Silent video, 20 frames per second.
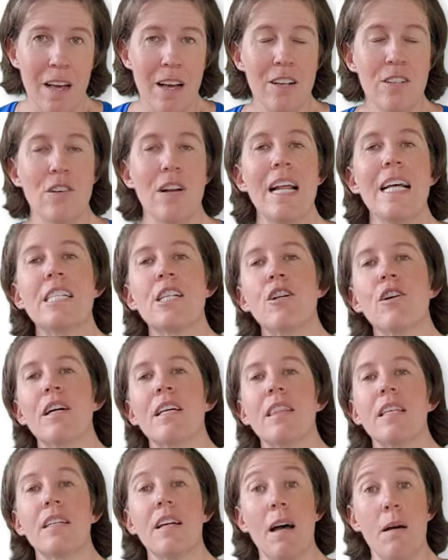So let's look at
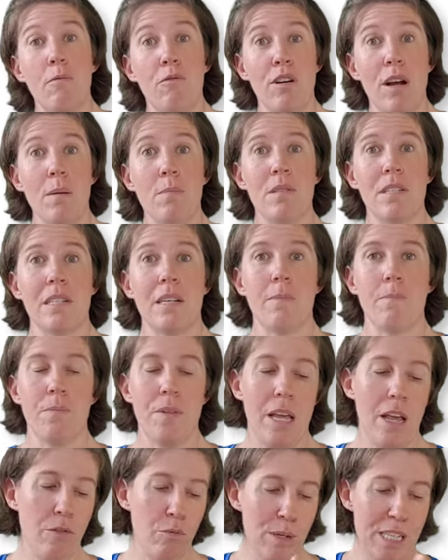the time frames
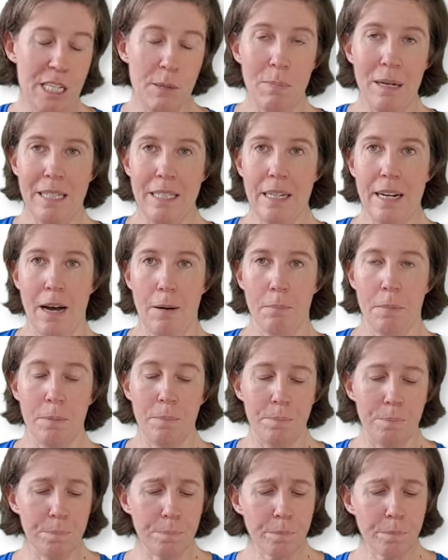if we split it up.